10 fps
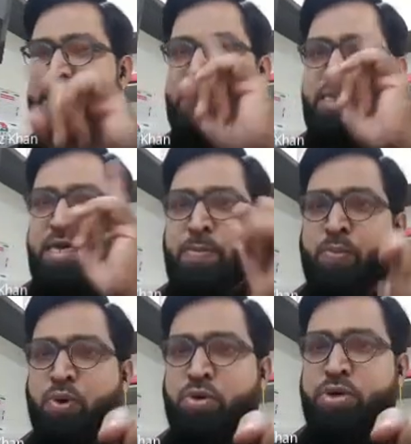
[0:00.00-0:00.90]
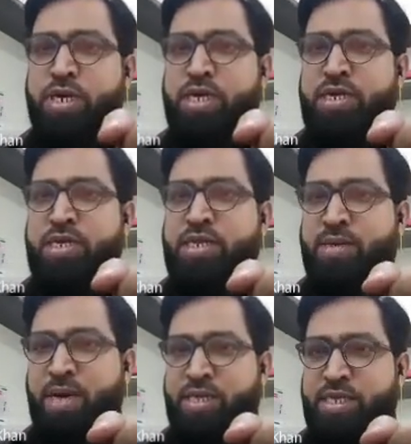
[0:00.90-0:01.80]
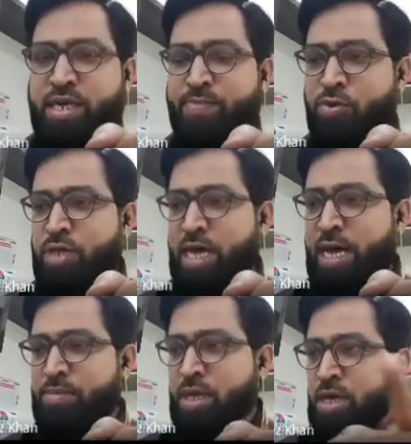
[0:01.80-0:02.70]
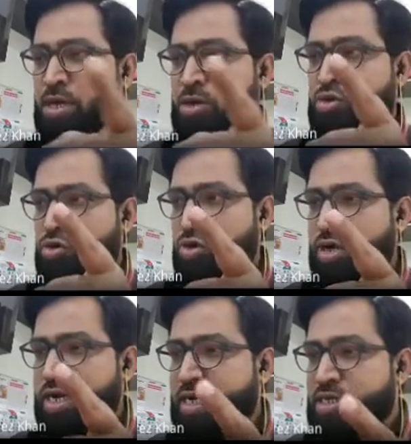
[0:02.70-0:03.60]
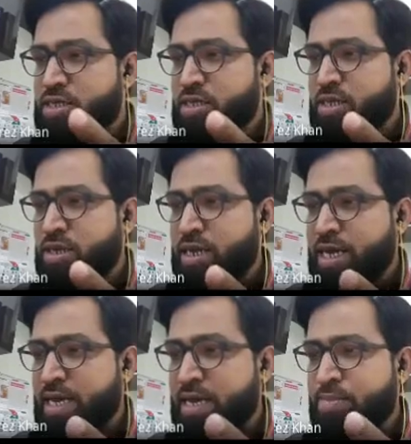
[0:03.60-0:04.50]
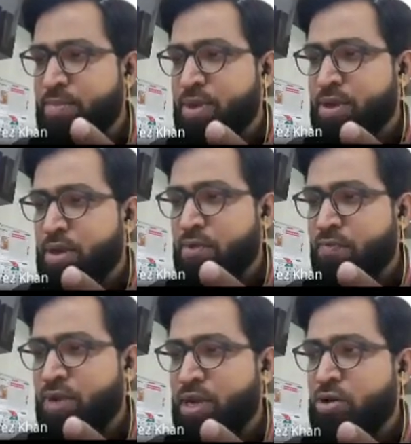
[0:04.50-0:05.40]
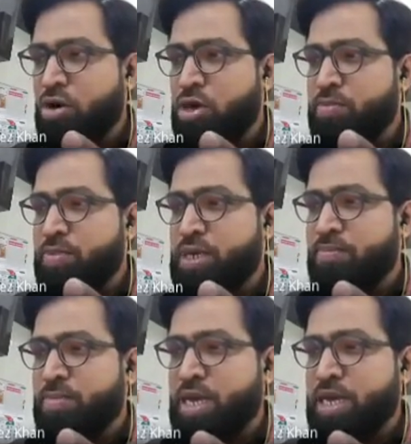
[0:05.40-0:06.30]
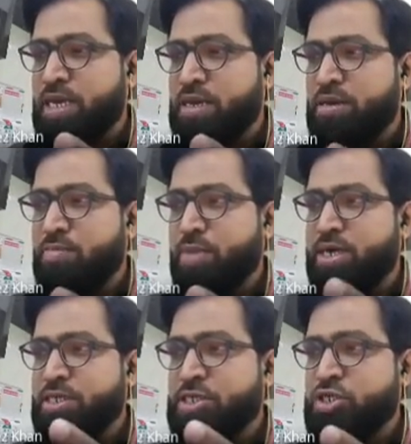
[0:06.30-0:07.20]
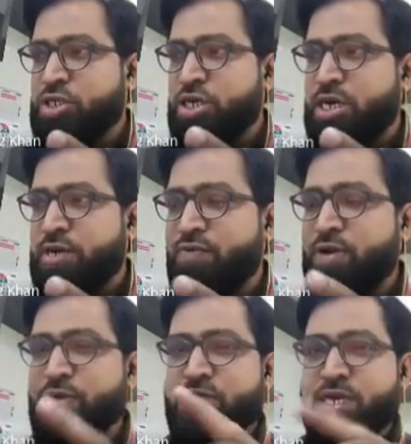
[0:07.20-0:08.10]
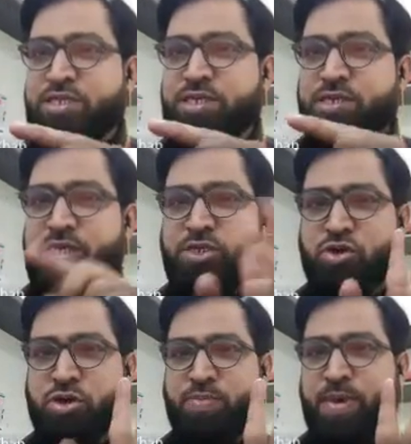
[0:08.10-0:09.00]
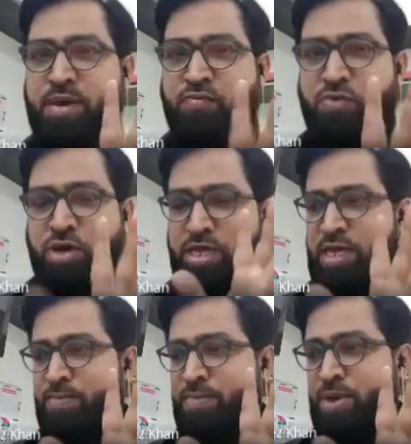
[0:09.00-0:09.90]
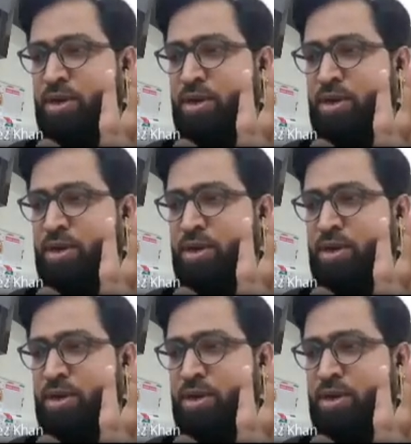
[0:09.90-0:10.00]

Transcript: is imported in some other program, so its name will not be main, but instead it will be session6.py, for example.